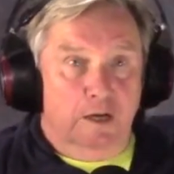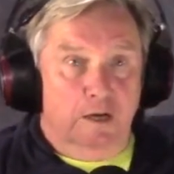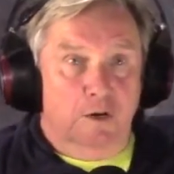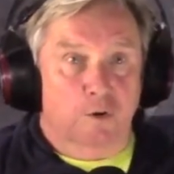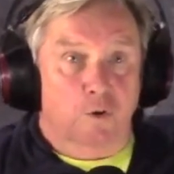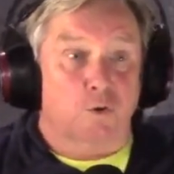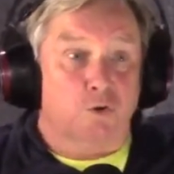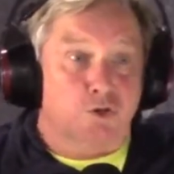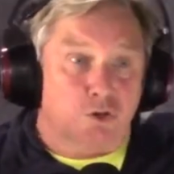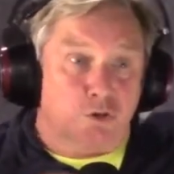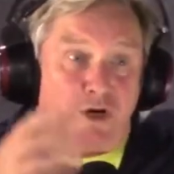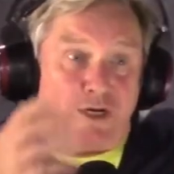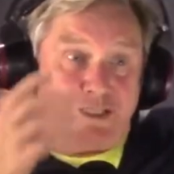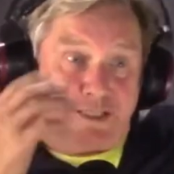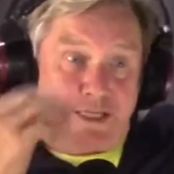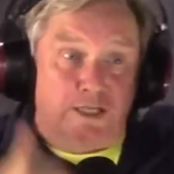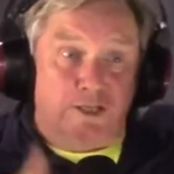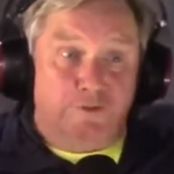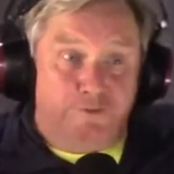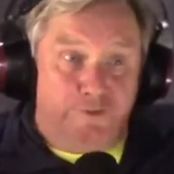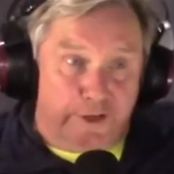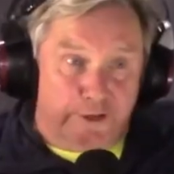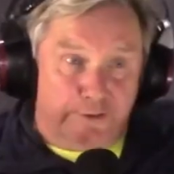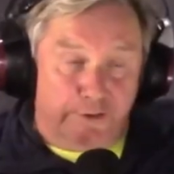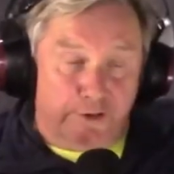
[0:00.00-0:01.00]
or to
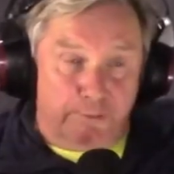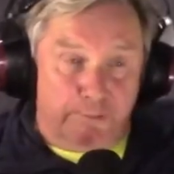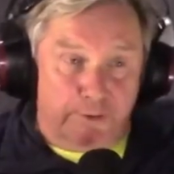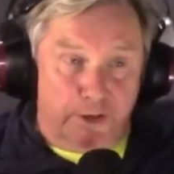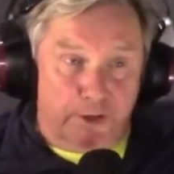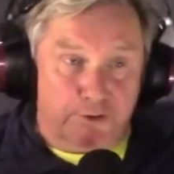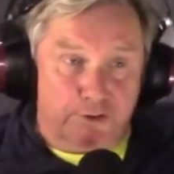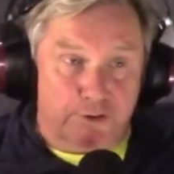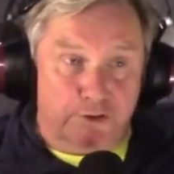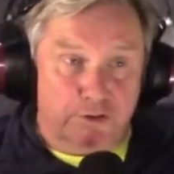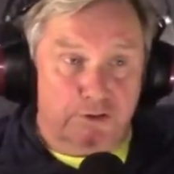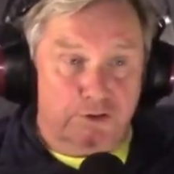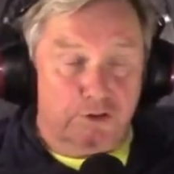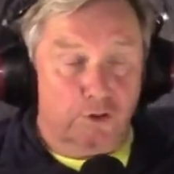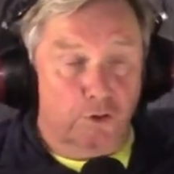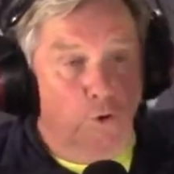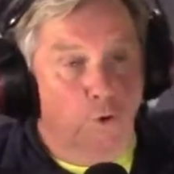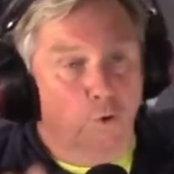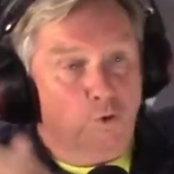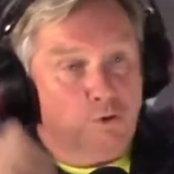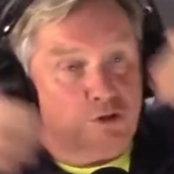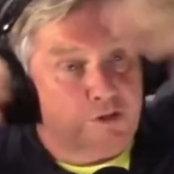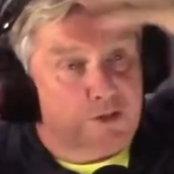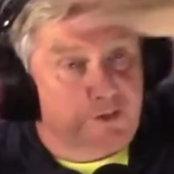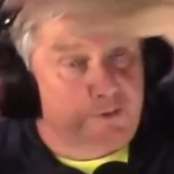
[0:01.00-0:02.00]
identify your own emotions,
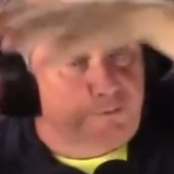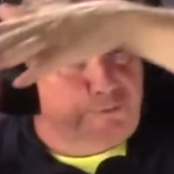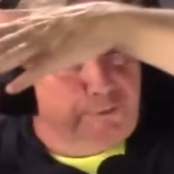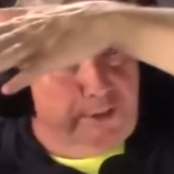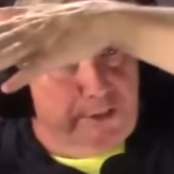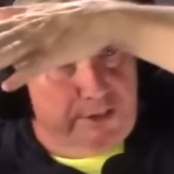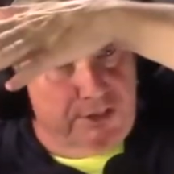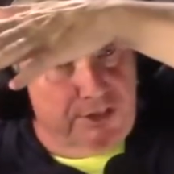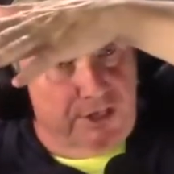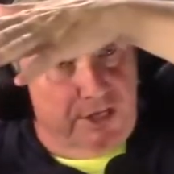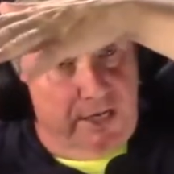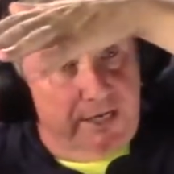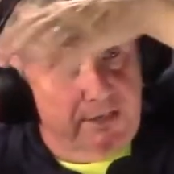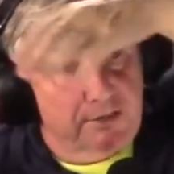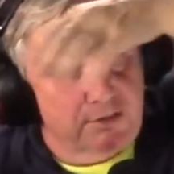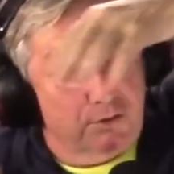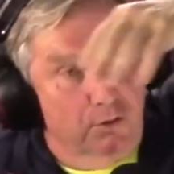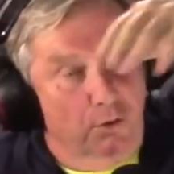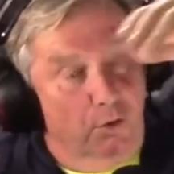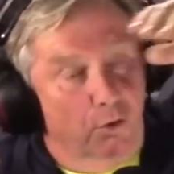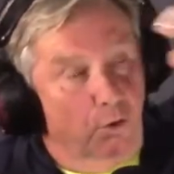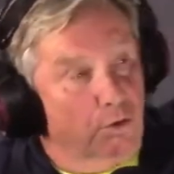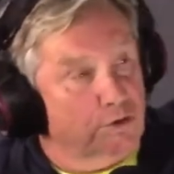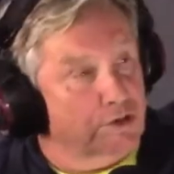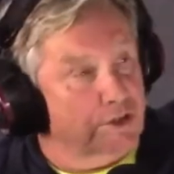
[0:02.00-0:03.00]
or to differentiate,
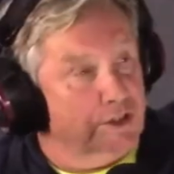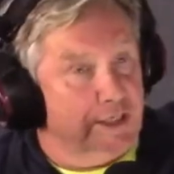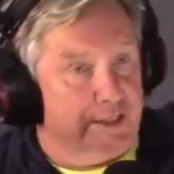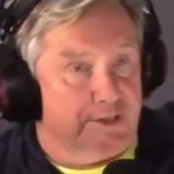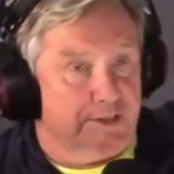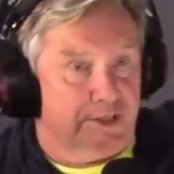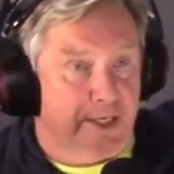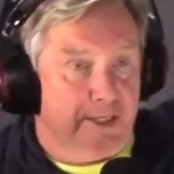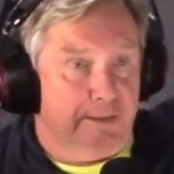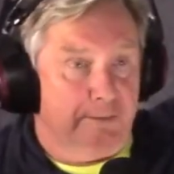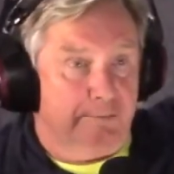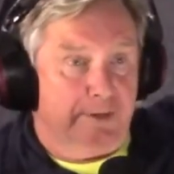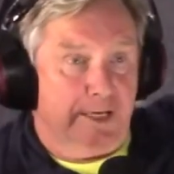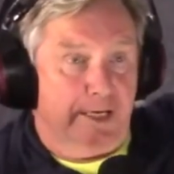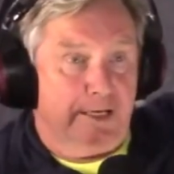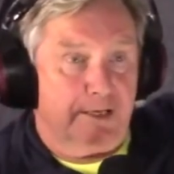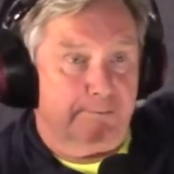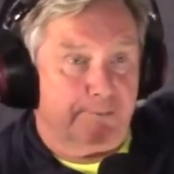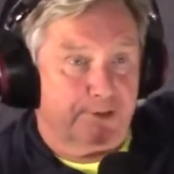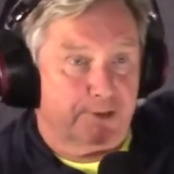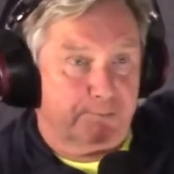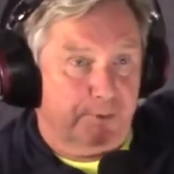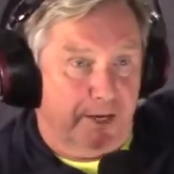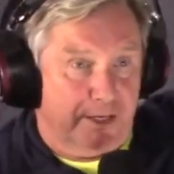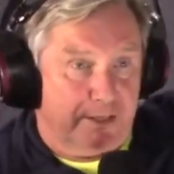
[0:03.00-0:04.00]
or to gain a
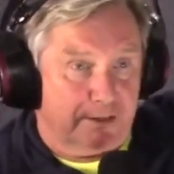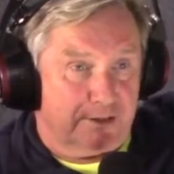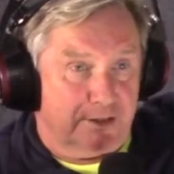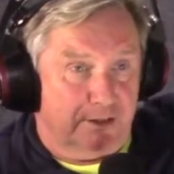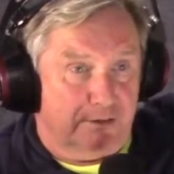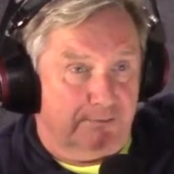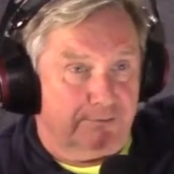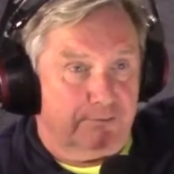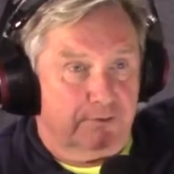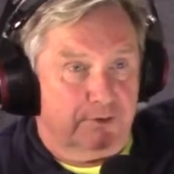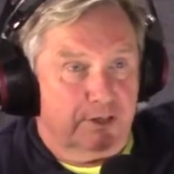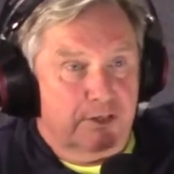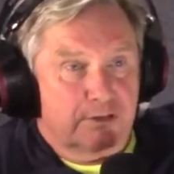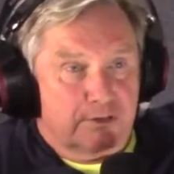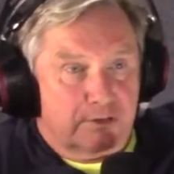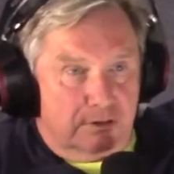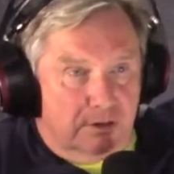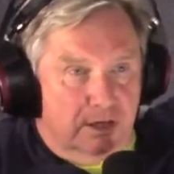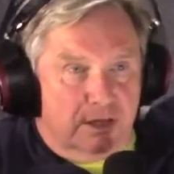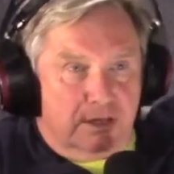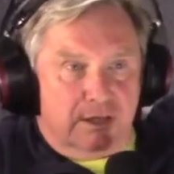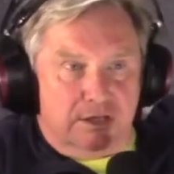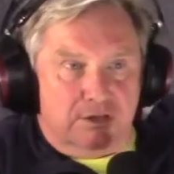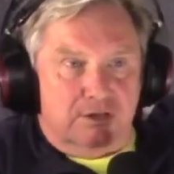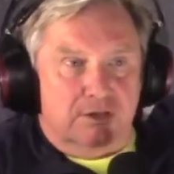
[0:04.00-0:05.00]
perspective. These
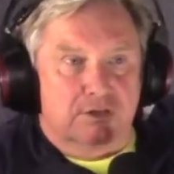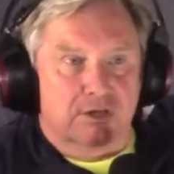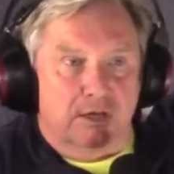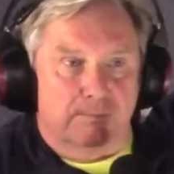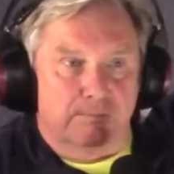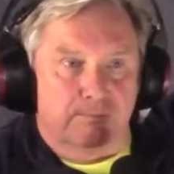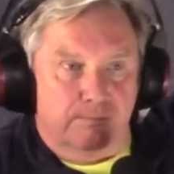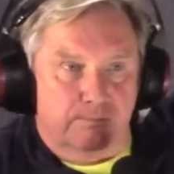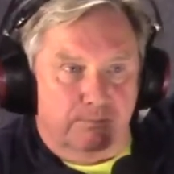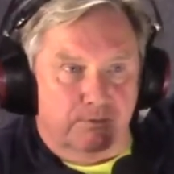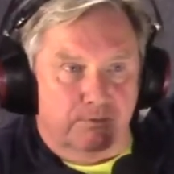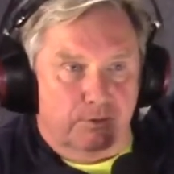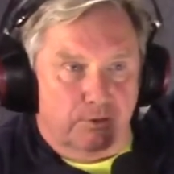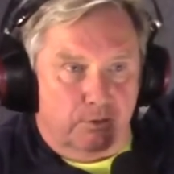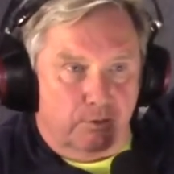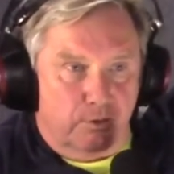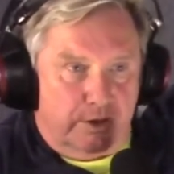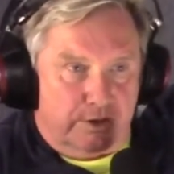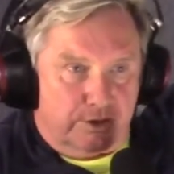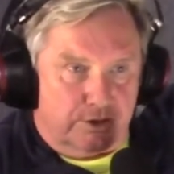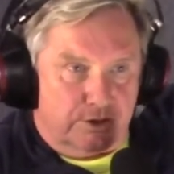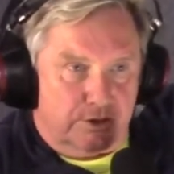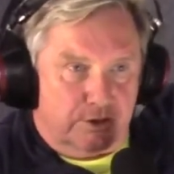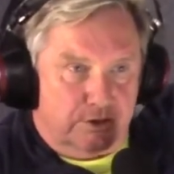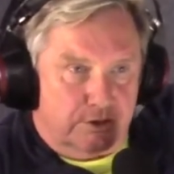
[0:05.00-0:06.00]
are done through
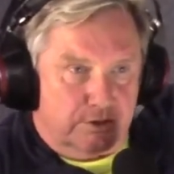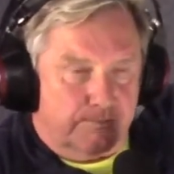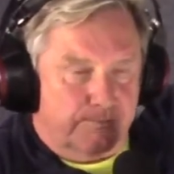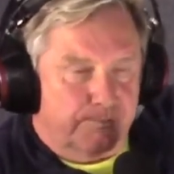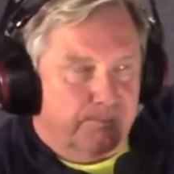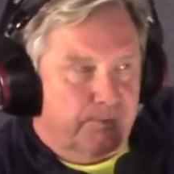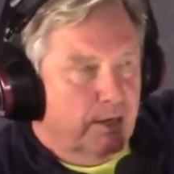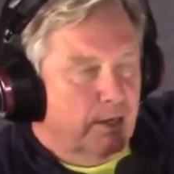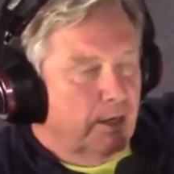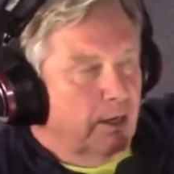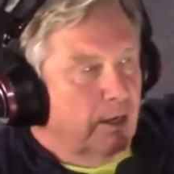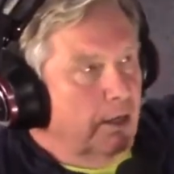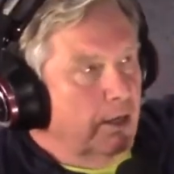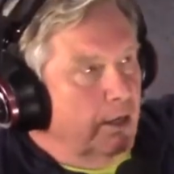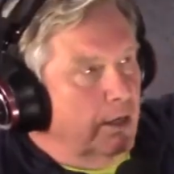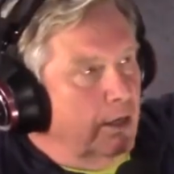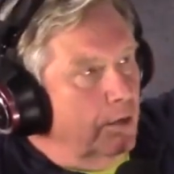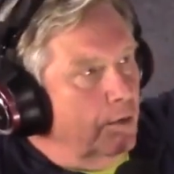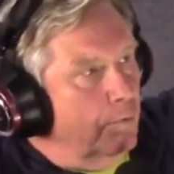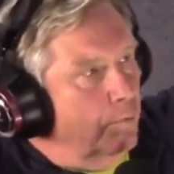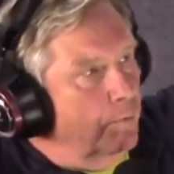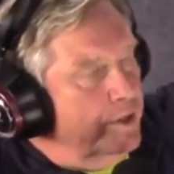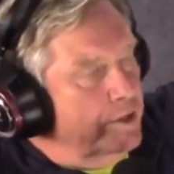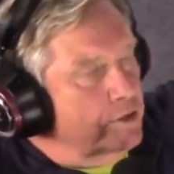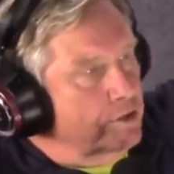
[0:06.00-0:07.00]
questions.
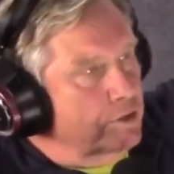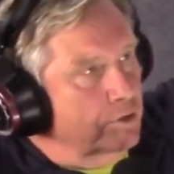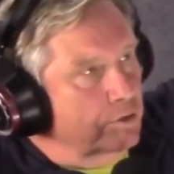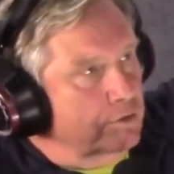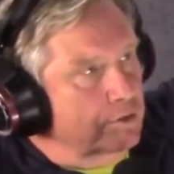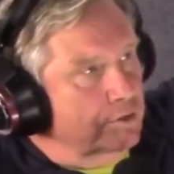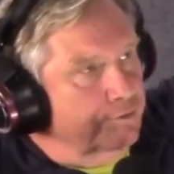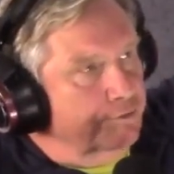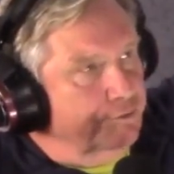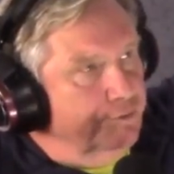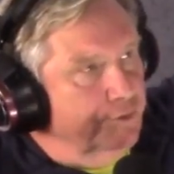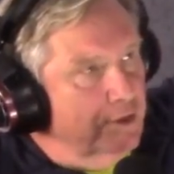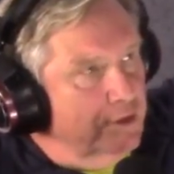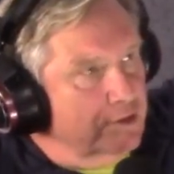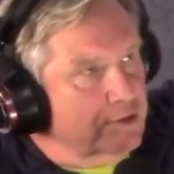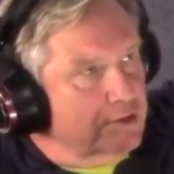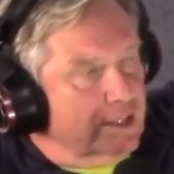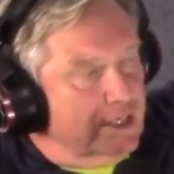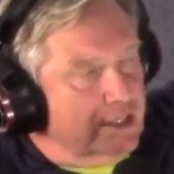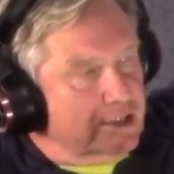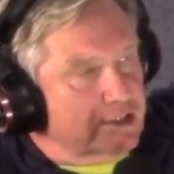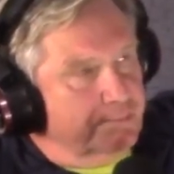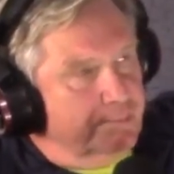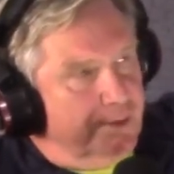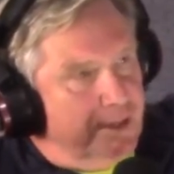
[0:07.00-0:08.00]
We took the first
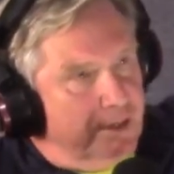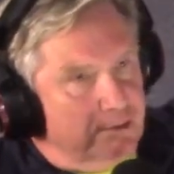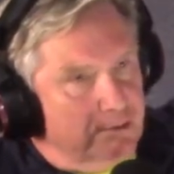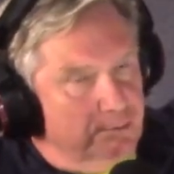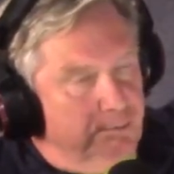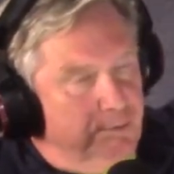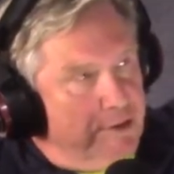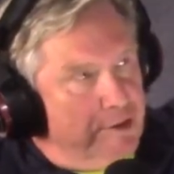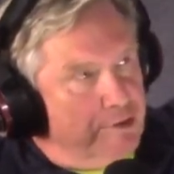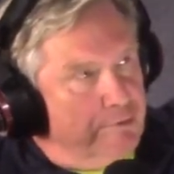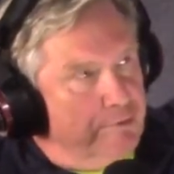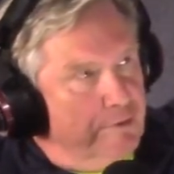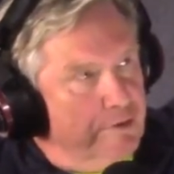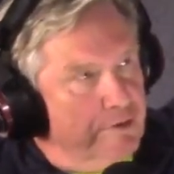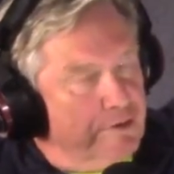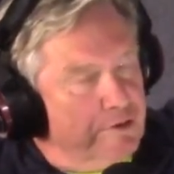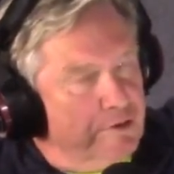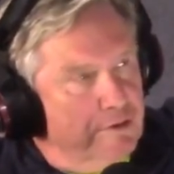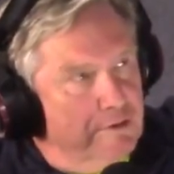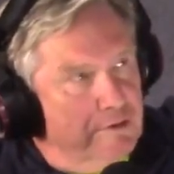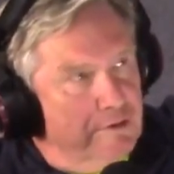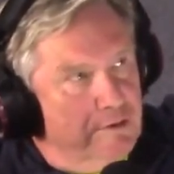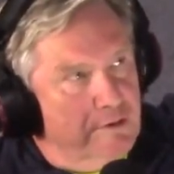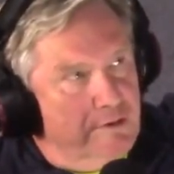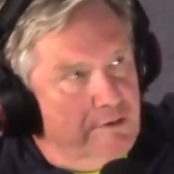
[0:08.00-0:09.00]
aspect, which was
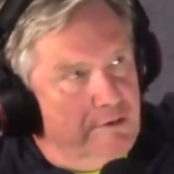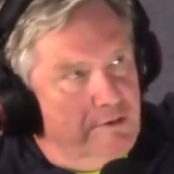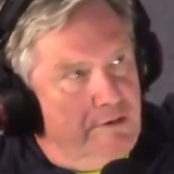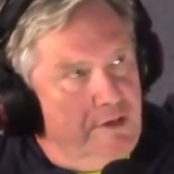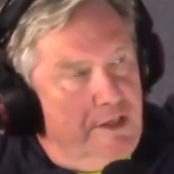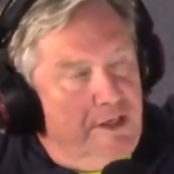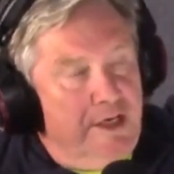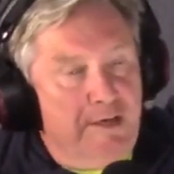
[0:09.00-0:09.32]
the